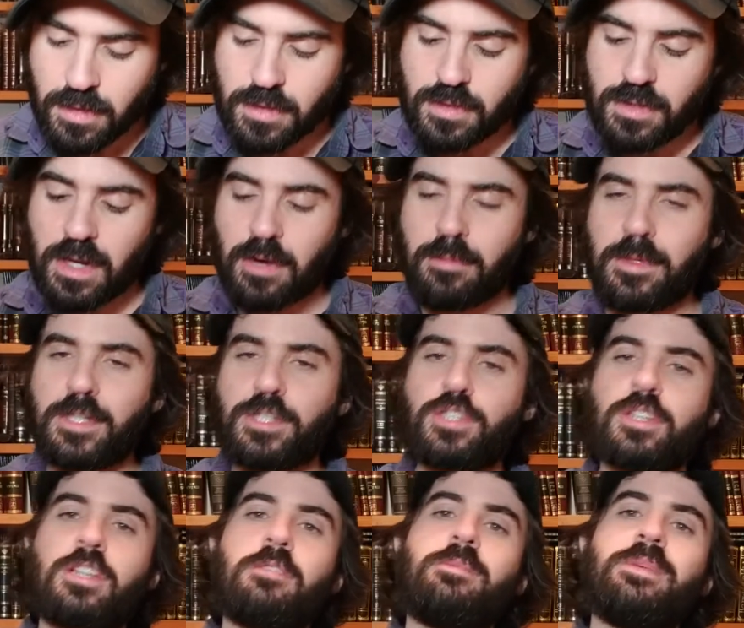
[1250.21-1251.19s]
So our
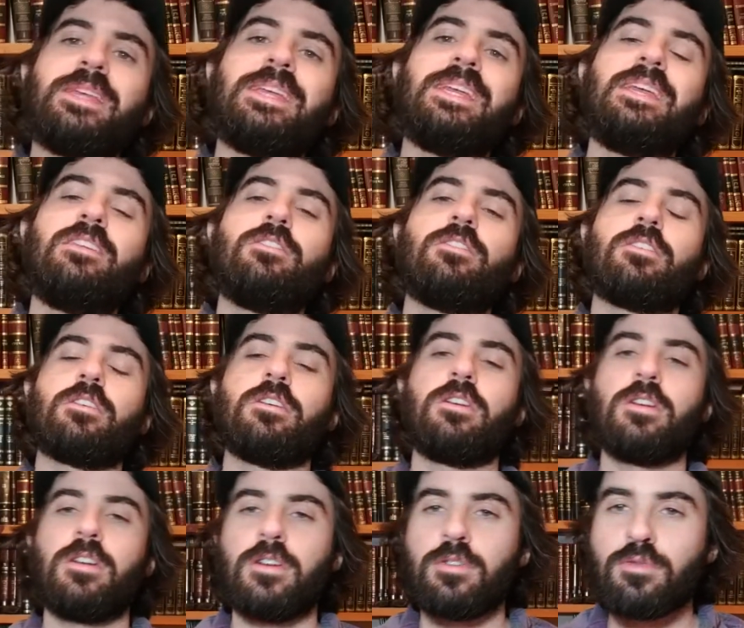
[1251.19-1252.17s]
Mishnah can be
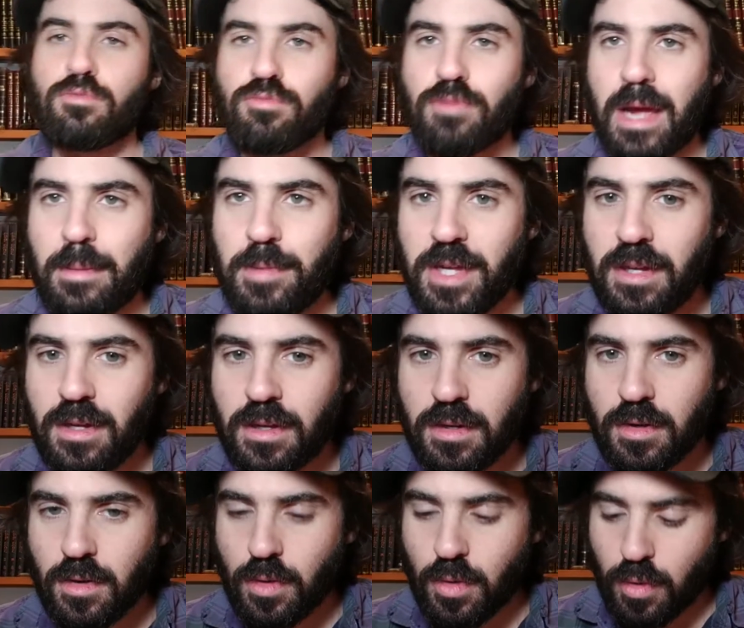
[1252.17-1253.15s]
either Rebbe
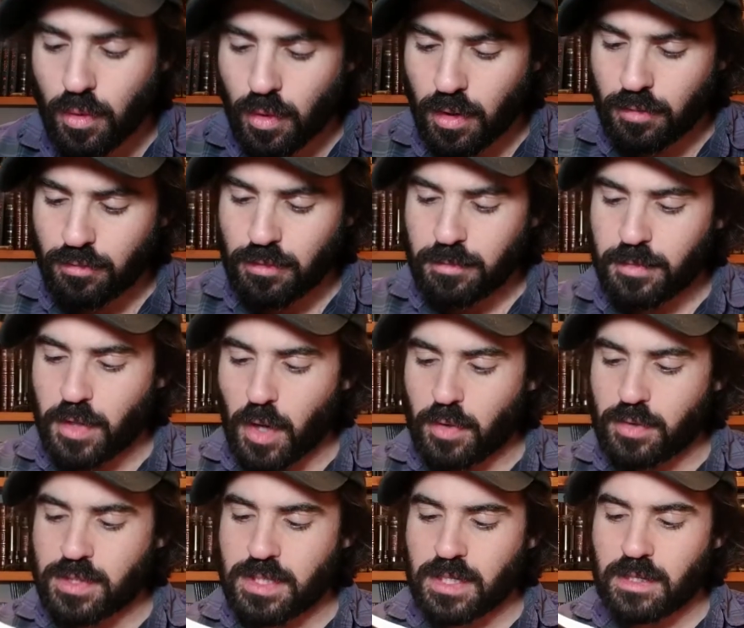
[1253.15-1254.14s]
or
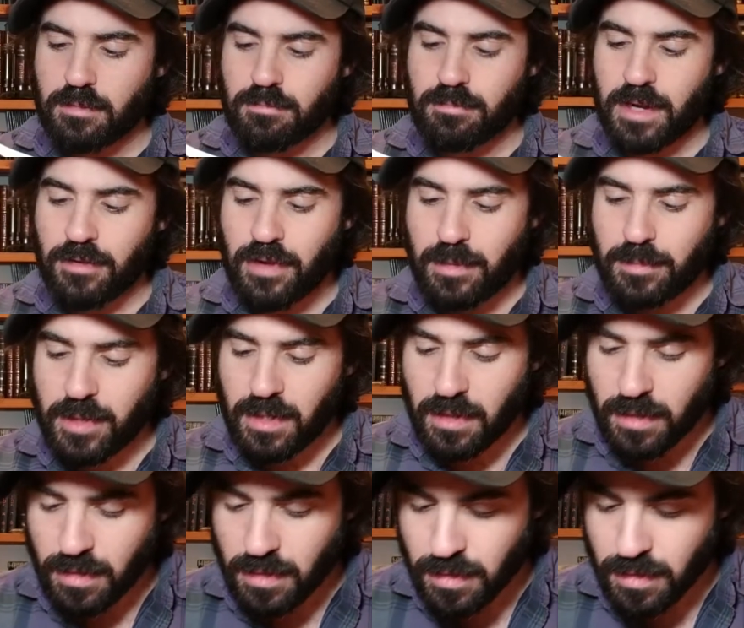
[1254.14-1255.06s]
Ribiosi, my Rebbe.